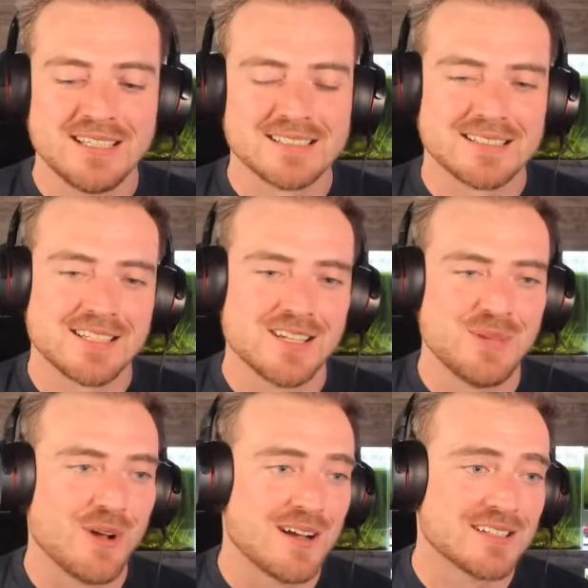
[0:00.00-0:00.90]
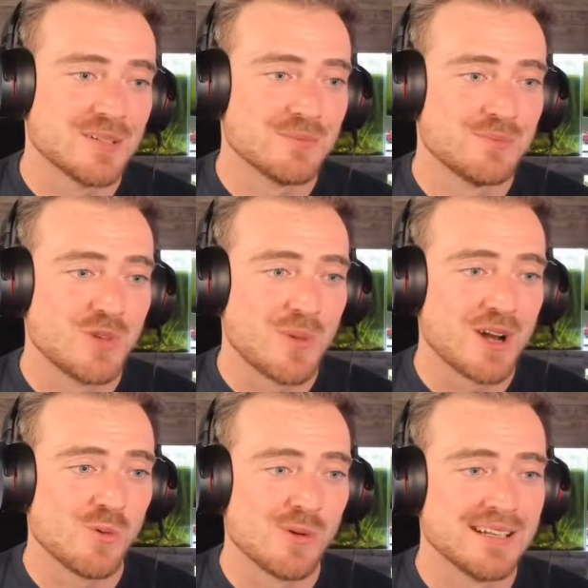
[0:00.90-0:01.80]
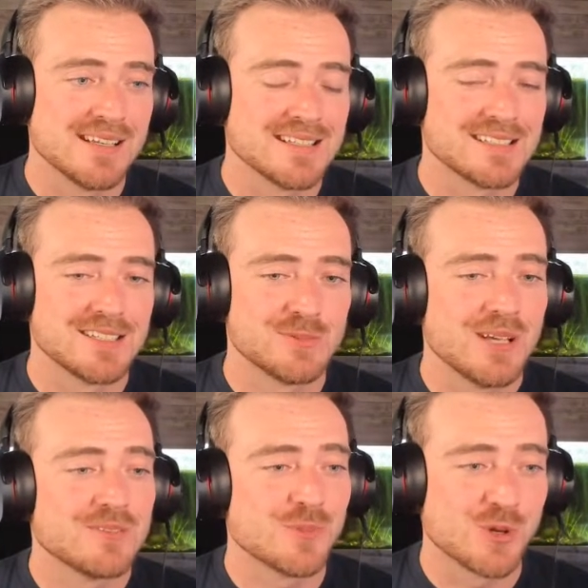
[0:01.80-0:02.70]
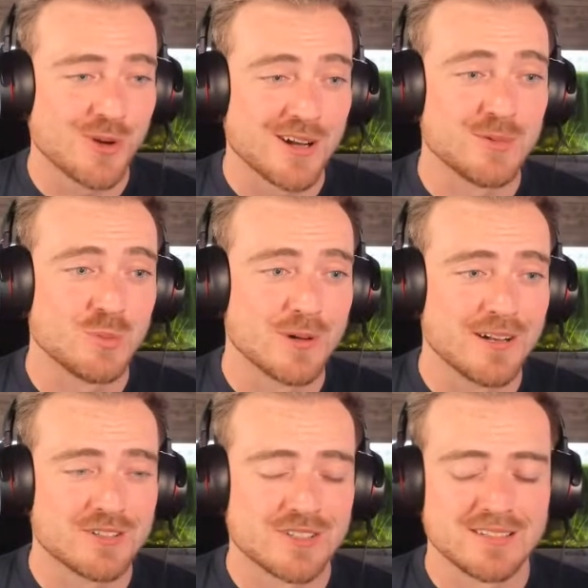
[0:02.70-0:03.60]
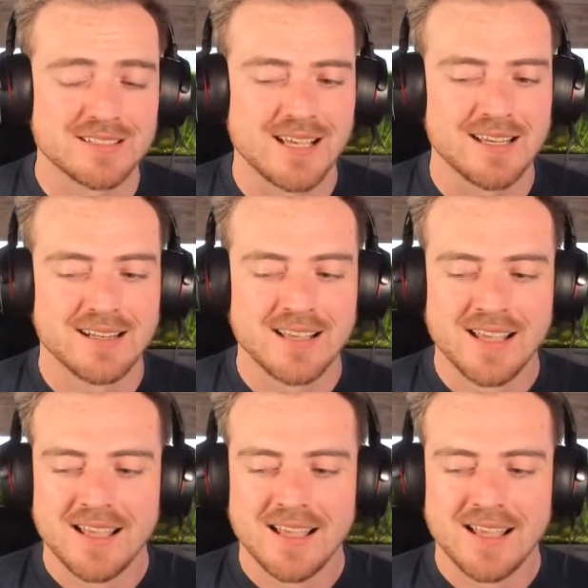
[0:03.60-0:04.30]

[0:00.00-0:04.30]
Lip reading: because it's going to be awesome no matter what it is, because we have some incredible breeders on the site.